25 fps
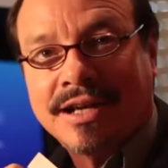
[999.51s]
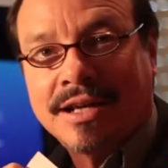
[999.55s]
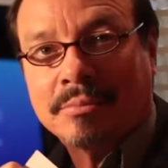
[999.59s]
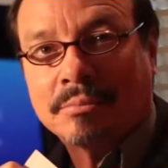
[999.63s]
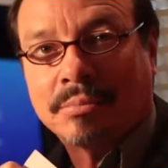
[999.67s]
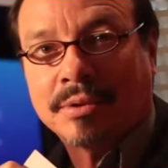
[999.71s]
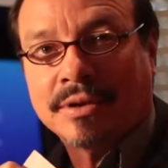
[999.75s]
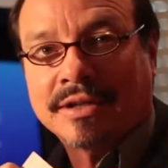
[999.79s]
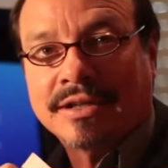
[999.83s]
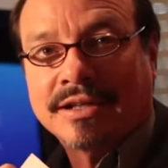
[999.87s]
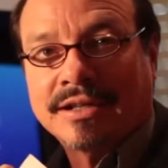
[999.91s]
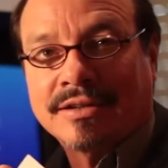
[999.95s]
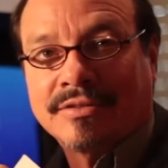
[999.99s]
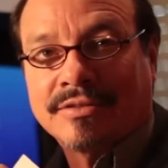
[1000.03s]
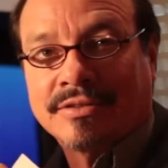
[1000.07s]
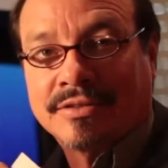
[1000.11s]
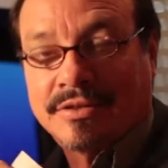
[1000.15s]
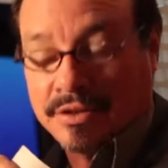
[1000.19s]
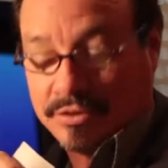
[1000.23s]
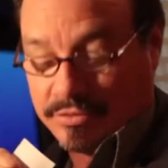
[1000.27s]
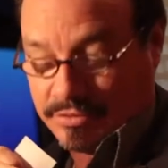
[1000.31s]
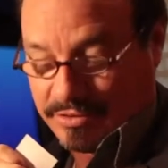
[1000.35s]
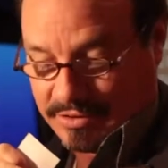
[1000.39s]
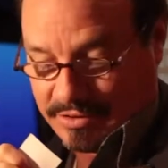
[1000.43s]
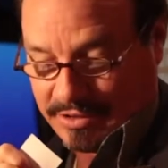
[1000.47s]
and plenty
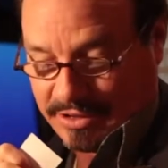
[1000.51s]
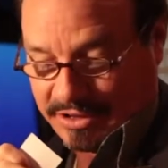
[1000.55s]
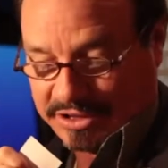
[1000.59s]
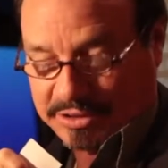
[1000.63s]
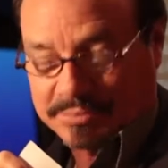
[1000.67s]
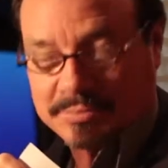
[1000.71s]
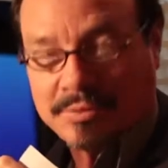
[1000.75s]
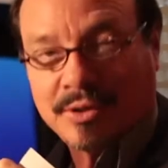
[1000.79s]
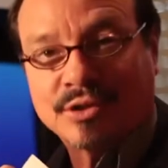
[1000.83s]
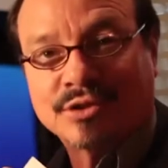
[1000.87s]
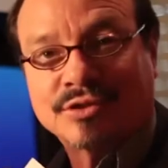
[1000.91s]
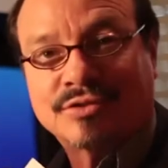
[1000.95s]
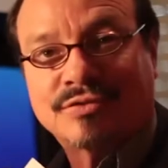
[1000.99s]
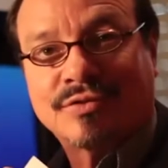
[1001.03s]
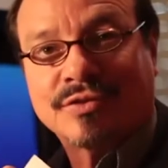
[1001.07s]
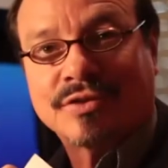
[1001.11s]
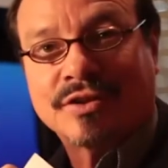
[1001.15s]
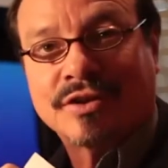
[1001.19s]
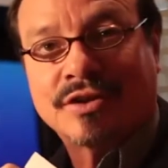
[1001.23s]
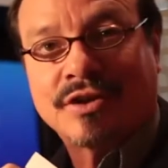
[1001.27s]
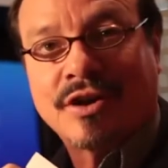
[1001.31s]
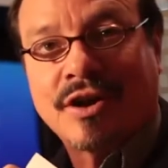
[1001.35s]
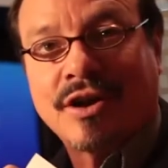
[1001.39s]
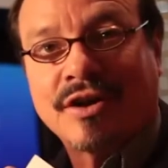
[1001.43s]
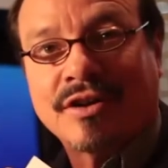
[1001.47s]
of, to expose for
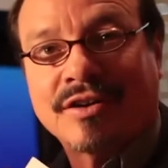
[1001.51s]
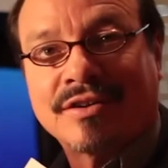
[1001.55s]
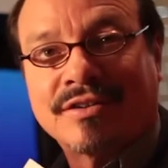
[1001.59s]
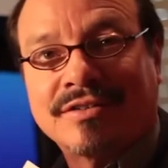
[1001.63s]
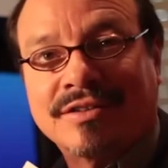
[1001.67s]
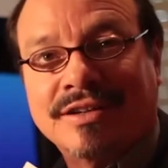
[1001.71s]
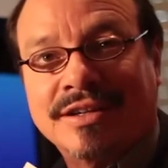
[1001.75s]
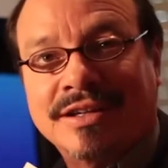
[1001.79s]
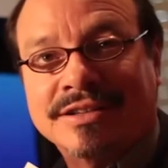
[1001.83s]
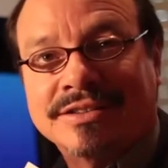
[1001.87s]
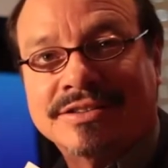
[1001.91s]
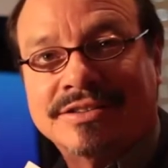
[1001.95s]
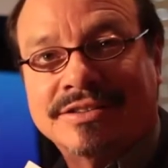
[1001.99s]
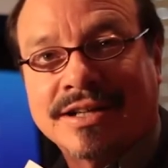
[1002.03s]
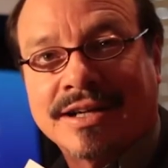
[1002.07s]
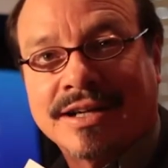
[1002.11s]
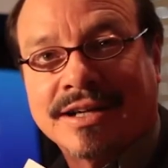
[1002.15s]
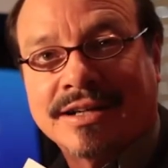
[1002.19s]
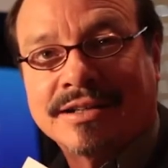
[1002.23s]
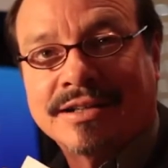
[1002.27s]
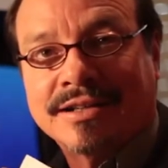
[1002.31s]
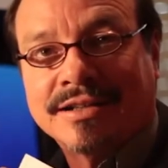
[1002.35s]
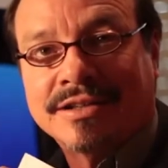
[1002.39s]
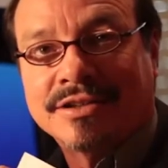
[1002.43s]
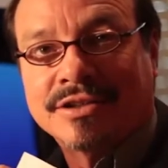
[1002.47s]
the dark
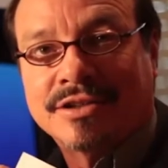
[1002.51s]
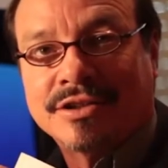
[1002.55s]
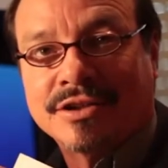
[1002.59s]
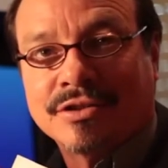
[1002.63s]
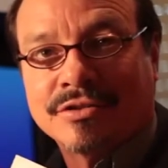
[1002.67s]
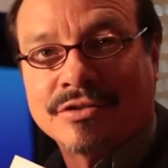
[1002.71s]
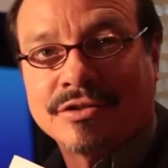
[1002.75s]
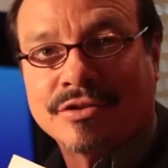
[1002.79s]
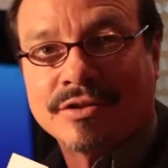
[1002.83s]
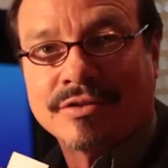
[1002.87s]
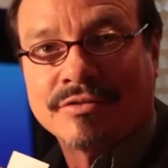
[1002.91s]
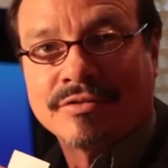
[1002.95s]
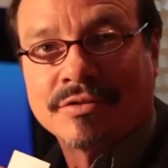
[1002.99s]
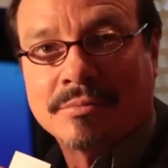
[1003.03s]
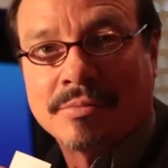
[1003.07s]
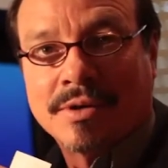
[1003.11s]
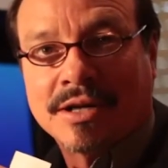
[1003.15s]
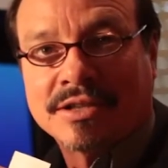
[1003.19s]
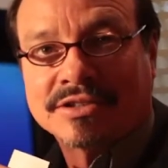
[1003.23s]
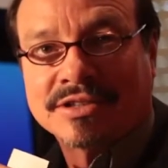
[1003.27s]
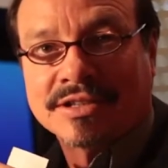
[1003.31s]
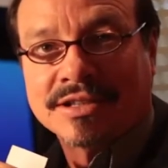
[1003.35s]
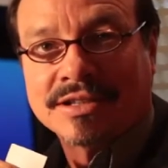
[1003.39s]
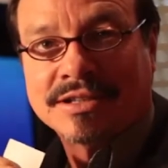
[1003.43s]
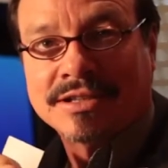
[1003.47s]
interior of the
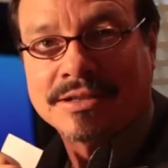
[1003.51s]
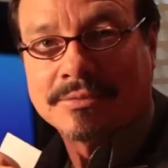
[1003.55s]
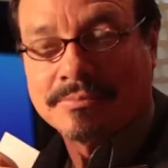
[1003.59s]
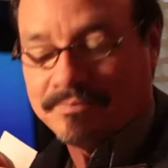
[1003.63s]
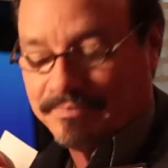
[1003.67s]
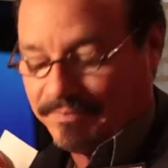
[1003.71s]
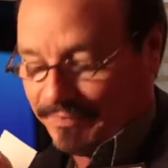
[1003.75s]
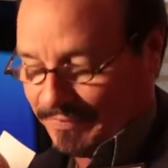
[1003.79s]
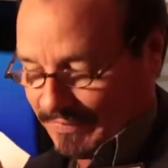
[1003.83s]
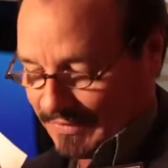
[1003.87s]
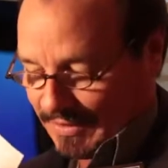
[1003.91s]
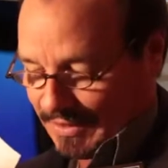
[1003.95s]
mausoleum,